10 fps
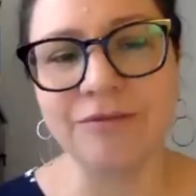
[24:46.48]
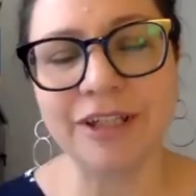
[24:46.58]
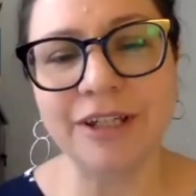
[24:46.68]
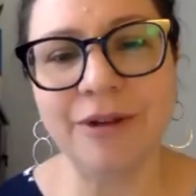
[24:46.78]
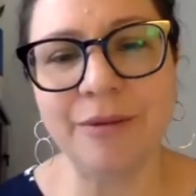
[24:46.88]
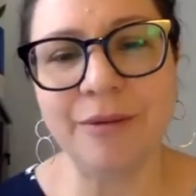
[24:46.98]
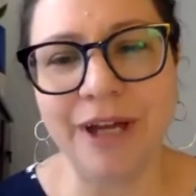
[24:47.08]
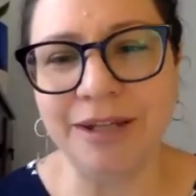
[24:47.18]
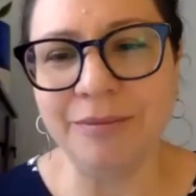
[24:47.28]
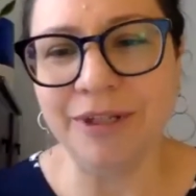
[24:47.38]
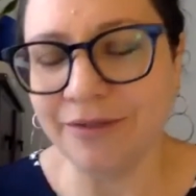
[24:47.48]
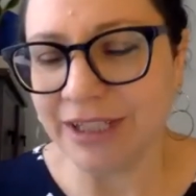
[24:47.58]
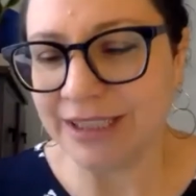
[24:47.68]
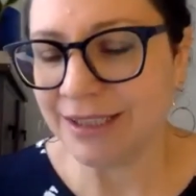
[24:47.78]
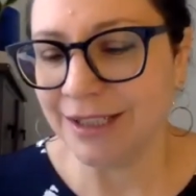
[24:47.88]
really reminded me of
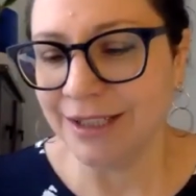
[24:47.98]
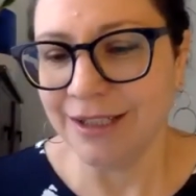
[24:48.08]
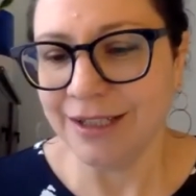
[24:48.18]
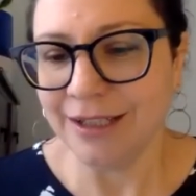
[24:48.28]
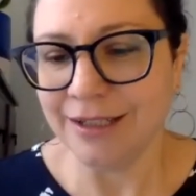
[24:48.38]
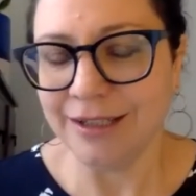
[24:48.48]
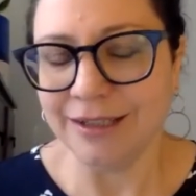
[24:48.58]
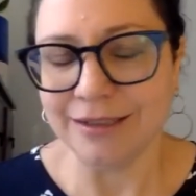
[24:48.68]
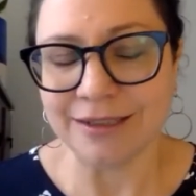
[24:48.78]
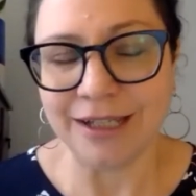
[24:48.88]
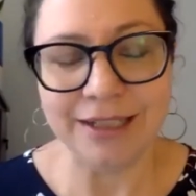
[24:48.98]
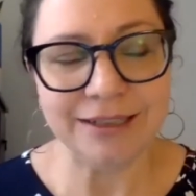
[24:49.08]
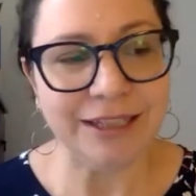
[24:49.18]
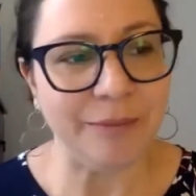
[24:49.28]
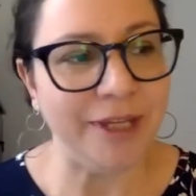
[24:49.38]
this
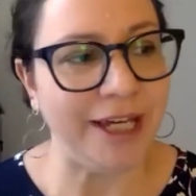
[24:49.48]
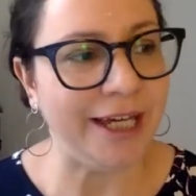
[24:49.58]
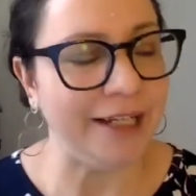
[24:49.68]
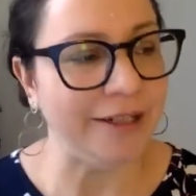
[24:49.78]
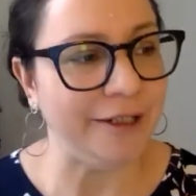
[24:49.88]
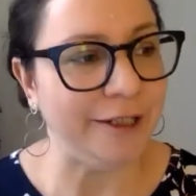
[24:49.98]
concept that,